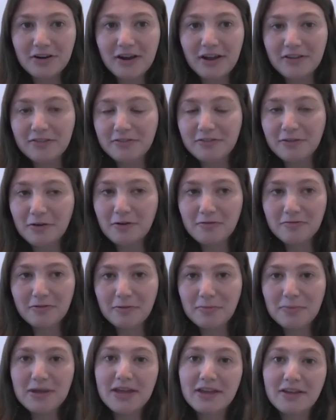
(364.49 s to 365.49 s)
And so for
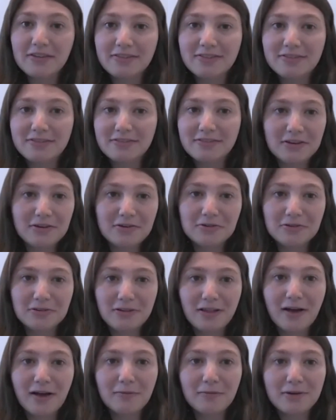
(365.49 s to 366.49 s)
me, Tikkun
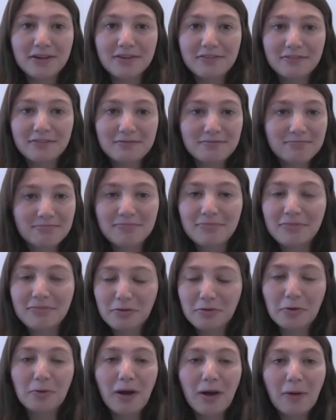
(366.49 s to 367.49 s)
Olam is
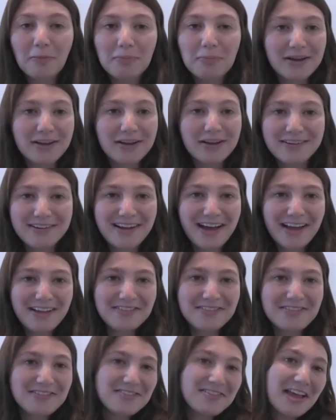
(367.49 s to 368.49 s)
through helping and
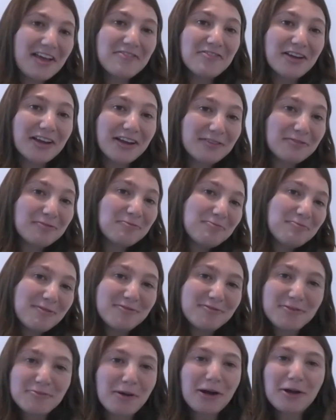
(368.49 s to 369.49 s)
saving and
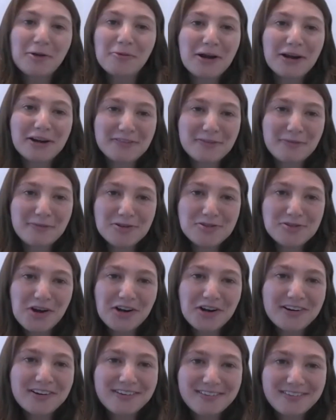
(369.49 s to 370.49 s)
spreading awareness about
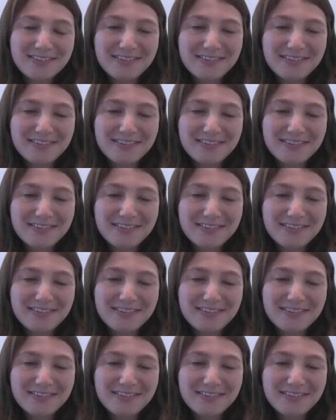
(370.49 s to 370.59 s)
sharks.